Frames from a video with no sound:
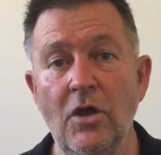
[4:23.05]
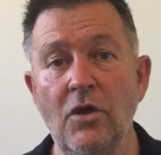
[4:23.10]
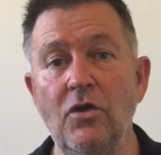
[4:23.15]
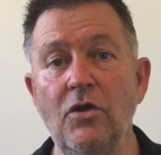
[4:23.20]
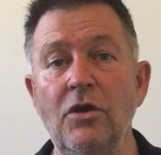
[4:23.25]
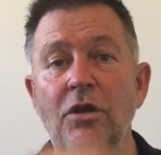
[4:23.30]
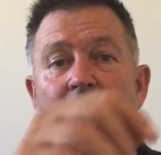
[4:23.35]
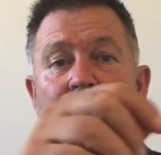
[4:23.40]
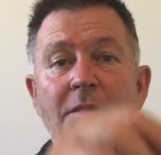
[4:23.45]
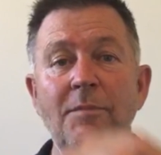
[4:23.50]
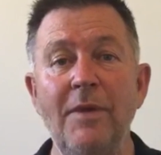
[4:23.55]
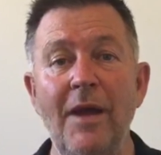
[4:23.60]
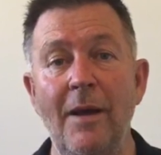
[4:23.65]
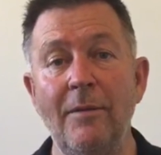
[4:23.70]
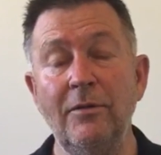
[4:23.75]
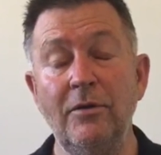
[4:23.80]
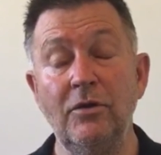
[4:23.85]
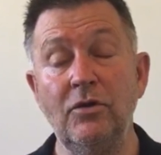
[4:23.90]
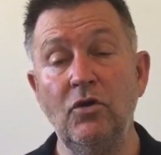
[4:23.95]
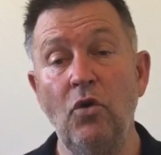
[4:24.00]
You need to be
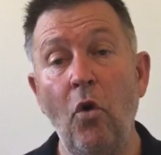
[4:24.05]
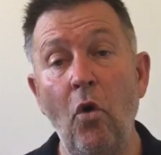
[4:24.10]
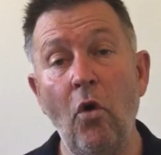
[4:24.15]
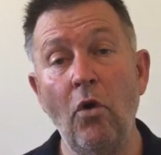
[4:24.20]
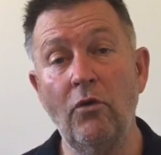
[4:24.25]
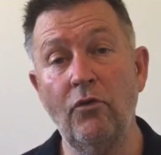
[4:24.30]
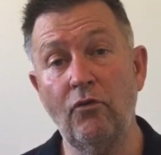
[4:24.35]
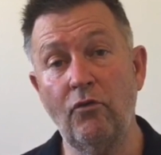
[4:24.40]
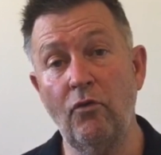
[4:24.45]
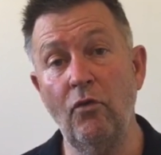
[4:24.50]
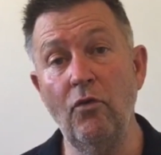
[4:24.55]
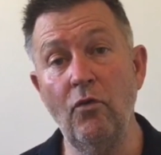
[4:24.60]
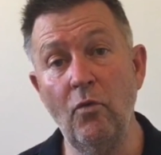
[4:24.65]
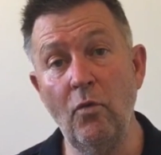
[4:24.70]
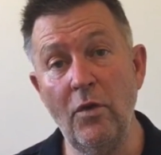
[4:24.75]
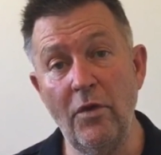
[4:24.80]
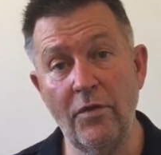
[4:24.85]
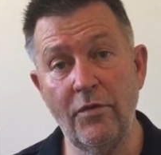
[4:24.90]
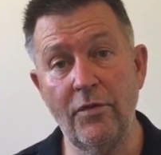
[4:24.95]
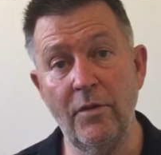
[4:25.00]
able to talk through
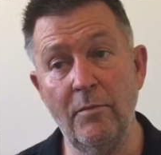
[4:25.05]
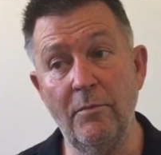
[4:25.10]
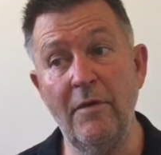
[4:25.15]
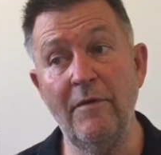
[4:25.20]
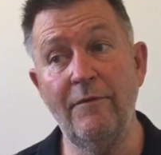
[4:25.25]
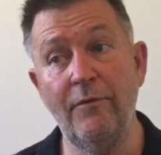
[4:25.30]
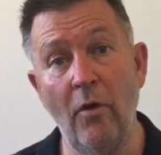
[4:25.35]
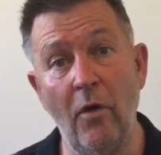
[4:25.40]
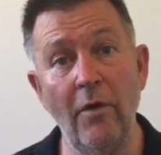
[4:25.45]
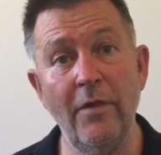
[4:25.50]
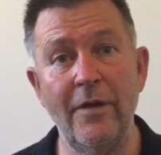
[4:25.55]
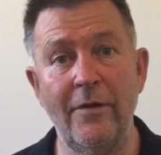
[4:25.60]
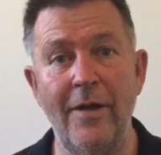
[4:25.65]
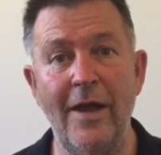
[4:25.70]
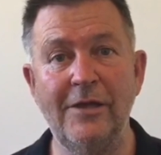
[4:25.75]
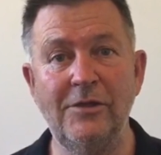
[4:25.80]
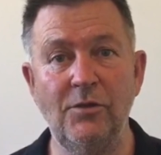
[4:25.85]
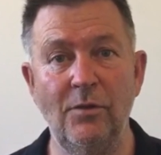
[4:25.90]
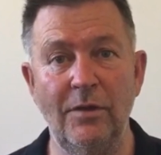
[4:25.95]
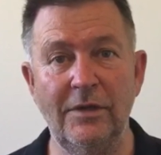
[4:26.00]
with them before their
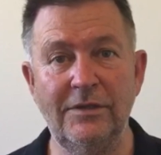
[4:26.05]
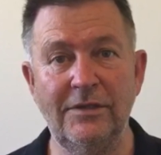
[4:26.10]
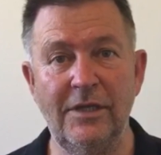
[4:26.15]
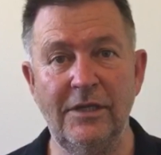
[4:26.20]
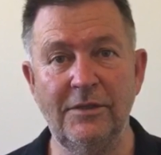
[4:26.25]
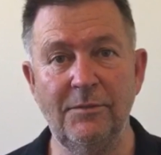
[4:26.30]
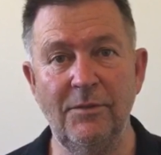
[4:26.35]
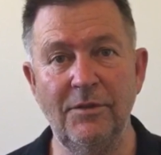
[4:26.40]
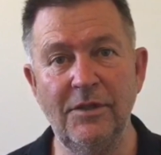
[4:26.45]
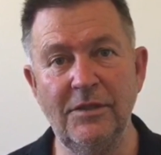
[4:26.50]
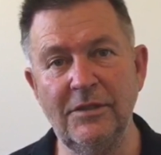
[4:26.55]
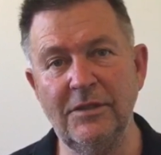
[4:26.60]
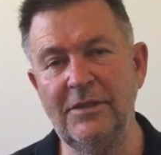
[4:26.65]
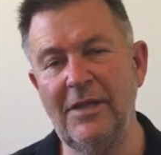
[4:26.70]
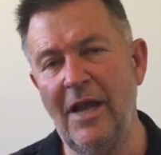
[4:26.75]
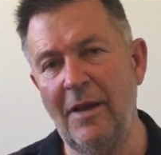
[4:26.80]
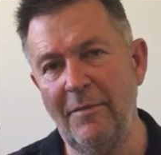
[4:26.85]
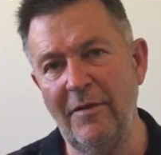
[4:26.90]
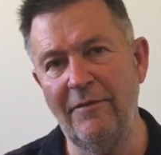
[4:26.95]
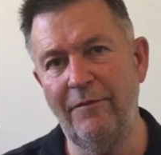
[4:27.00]
actual assessment. This is
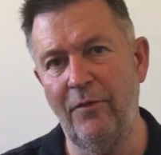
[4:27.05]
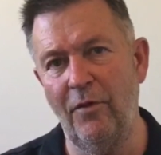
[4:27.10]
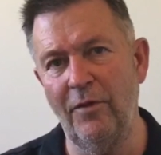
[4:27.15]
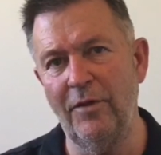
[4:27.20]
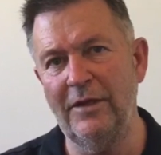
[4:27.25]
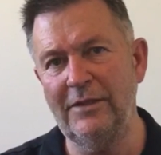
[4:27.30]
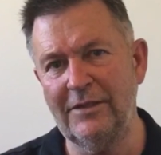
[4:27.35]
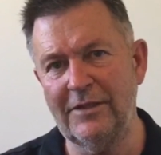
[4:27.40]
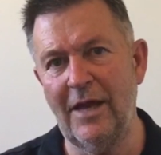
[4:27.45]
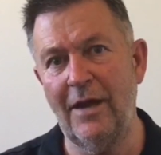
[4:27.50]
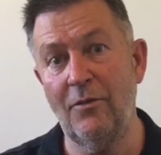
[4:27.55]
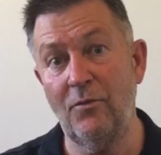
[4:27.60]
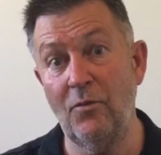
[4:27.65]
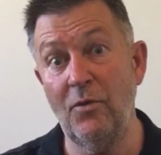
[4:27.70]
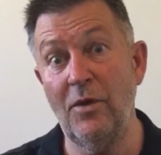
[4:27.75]
now before they start